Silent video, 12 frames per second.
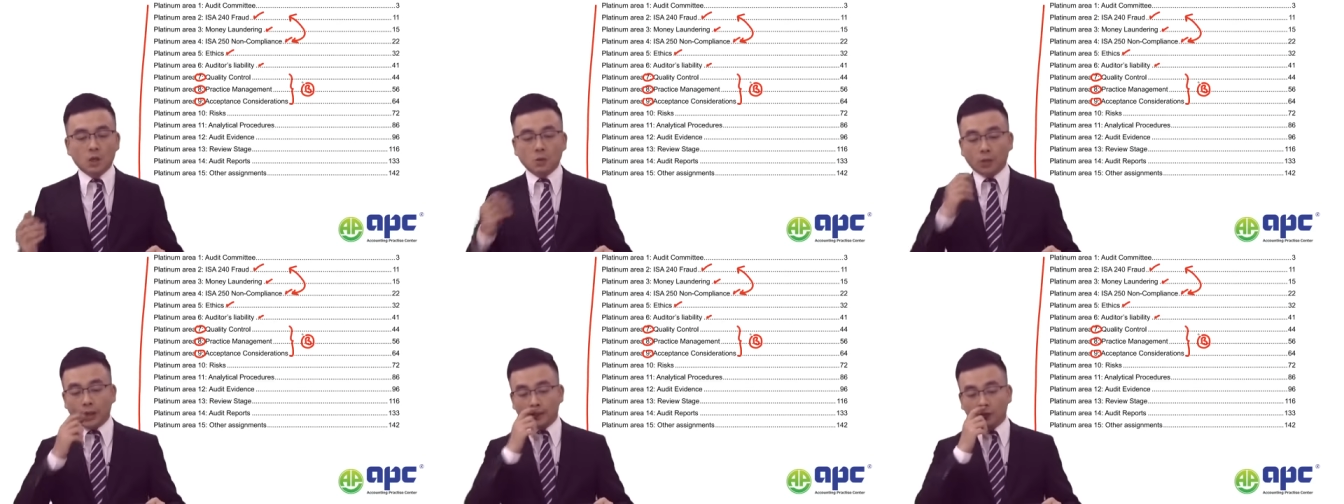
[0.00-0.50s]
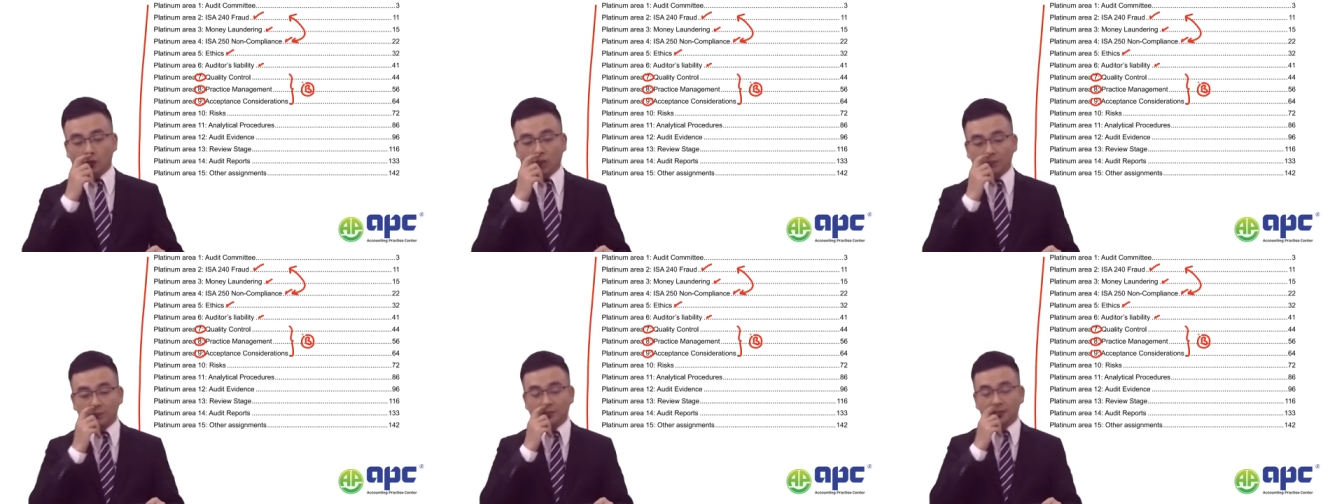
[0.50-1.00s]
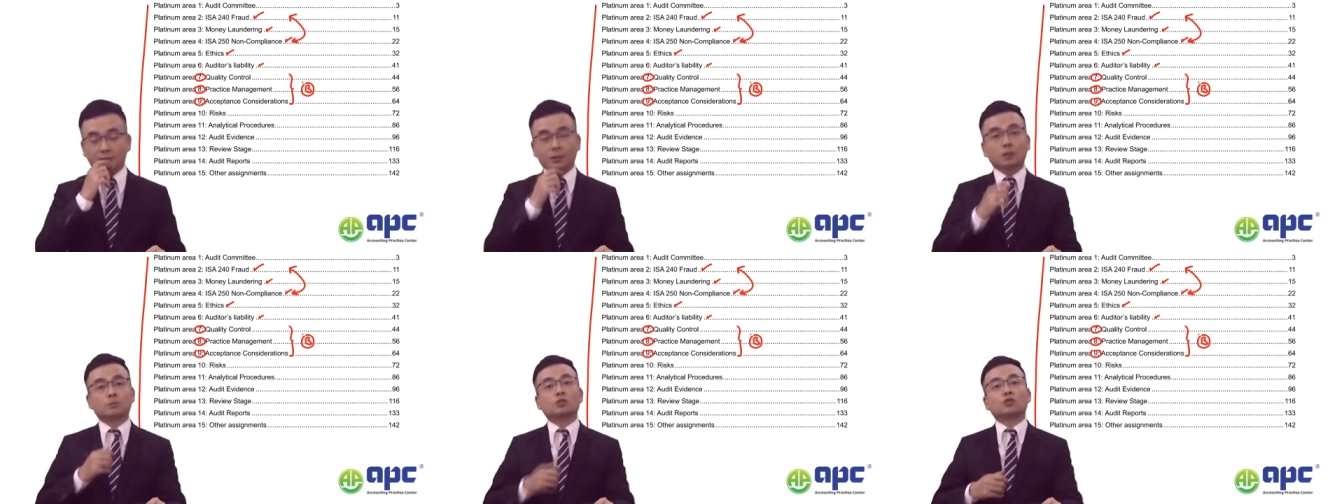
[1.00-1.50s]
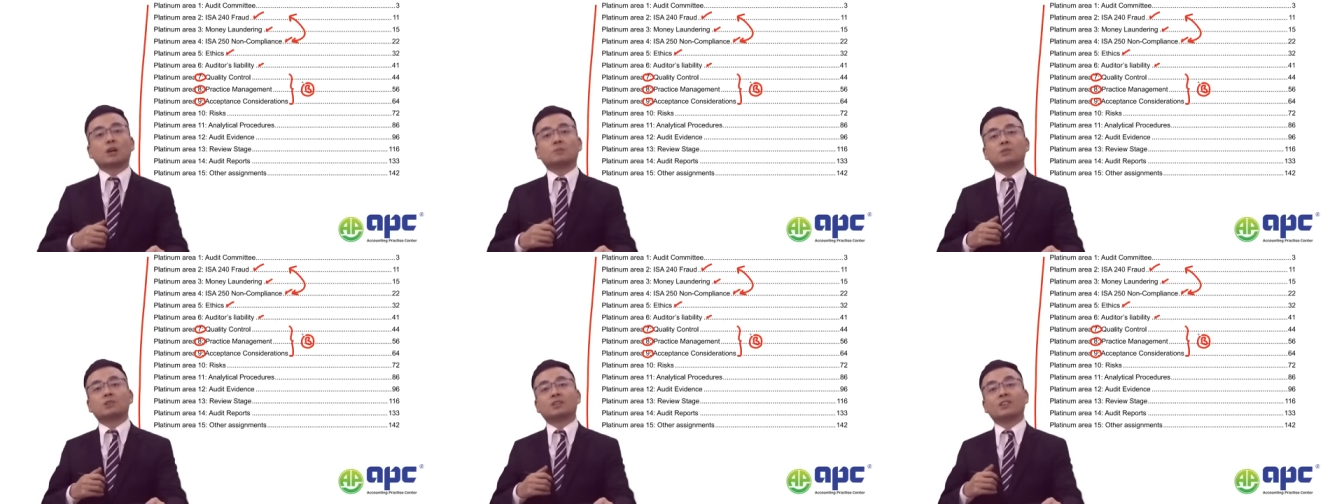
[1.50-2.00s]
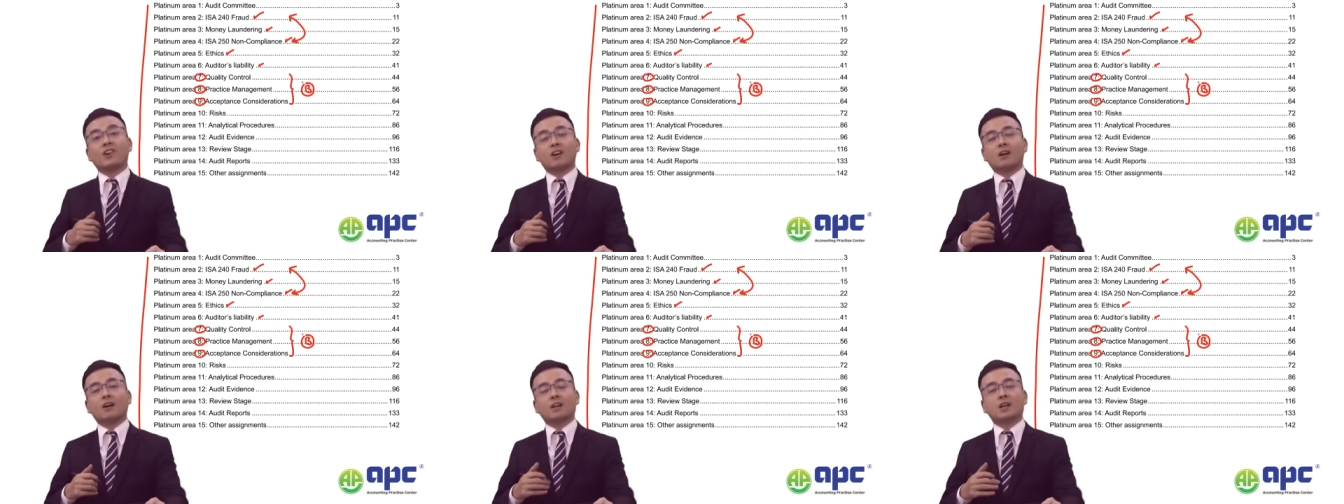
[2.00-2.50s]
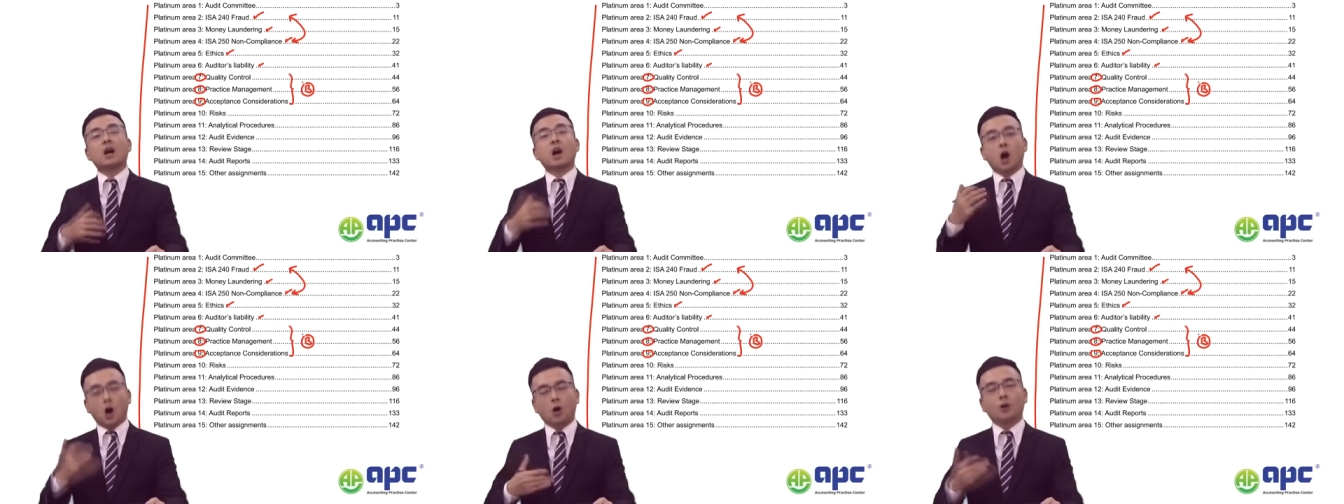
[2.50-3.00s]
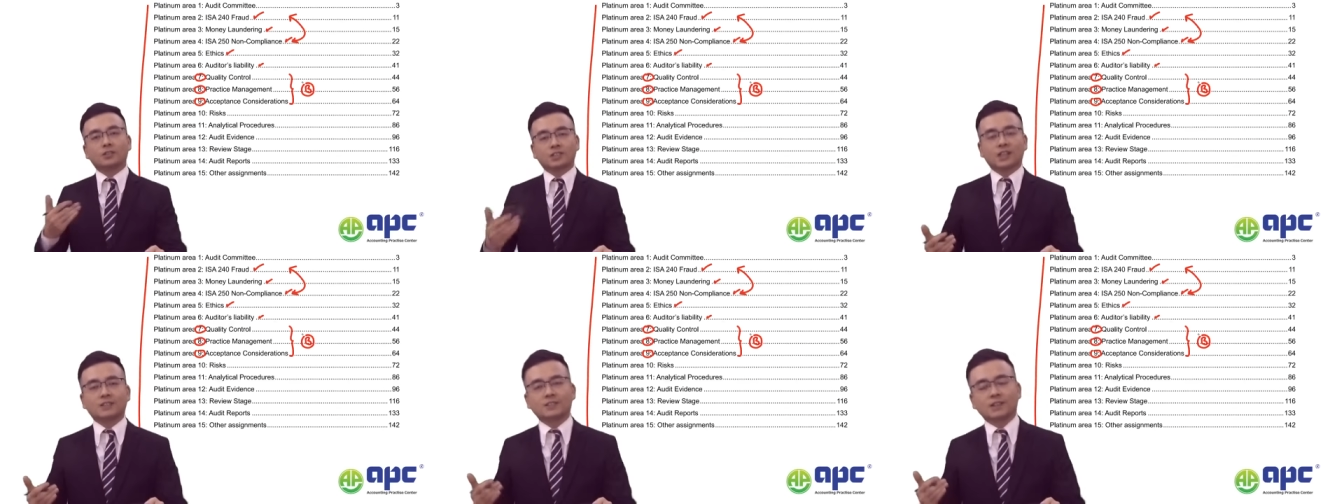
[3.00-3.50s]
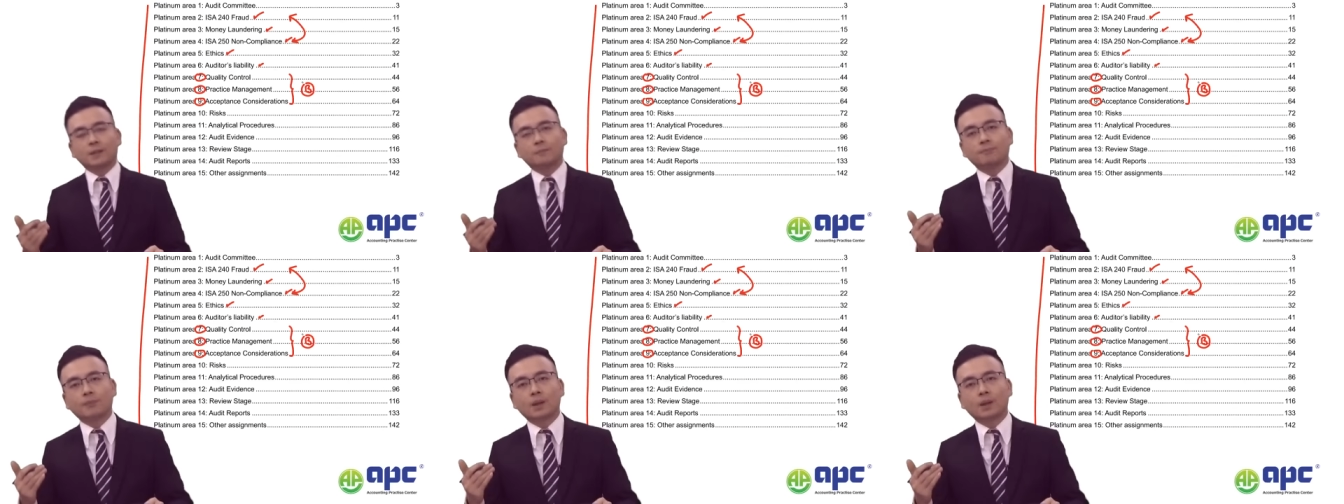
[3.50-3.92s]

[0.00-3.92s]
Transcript: when chapter 7 up to chapter 9 are tested.